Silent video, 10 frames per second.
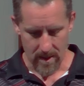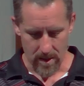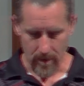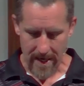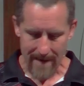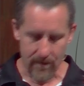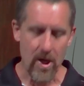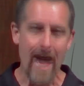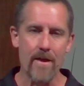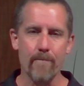Then we have
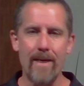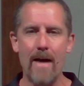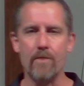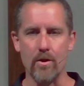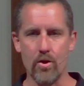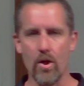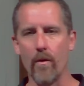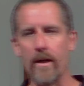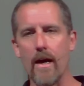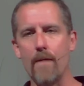John the Baptist
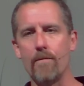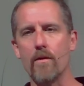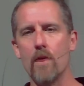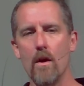showing up and